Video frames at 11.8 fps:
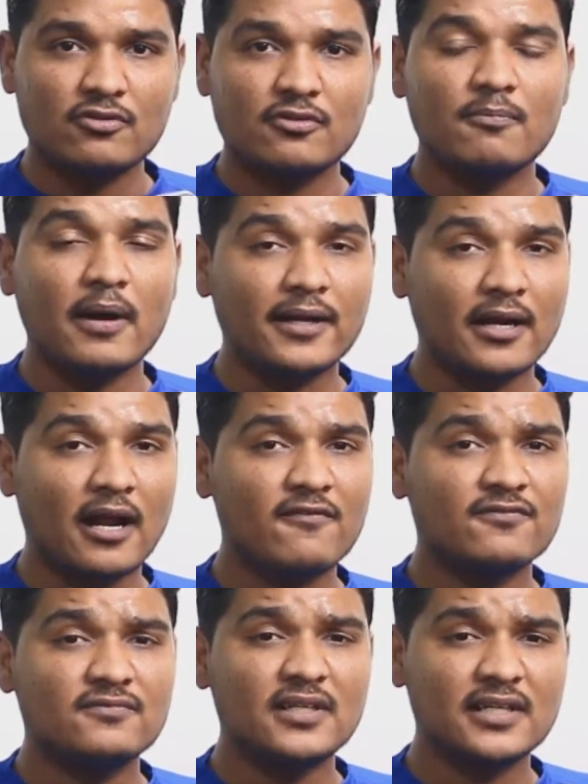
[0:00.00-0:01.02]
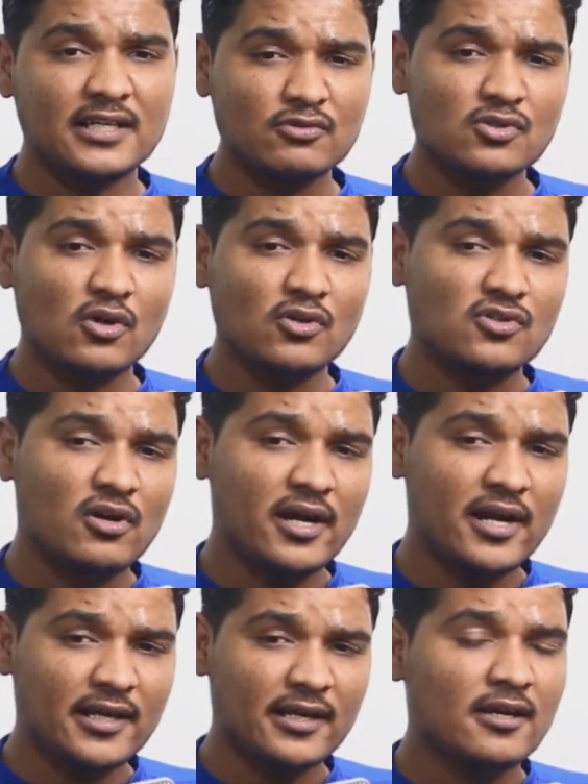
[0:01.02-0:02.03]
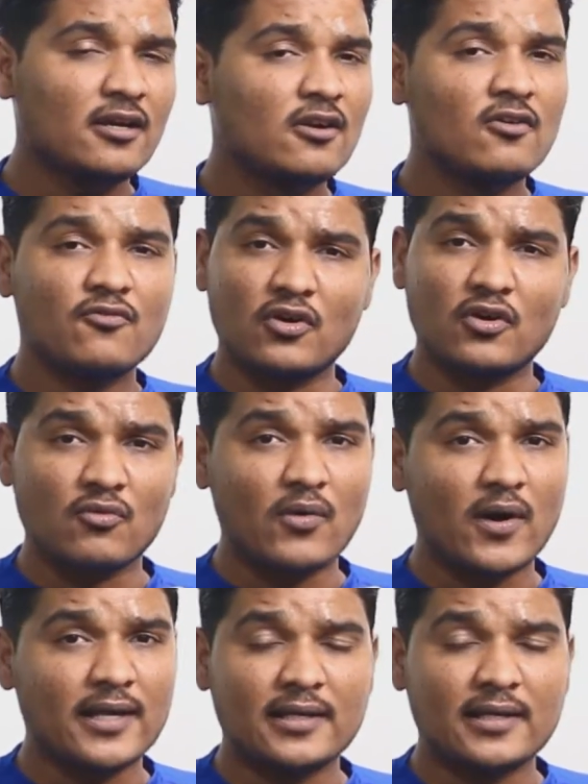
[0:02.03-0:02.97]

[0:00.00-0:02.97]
by graph that it was consolidating for a while,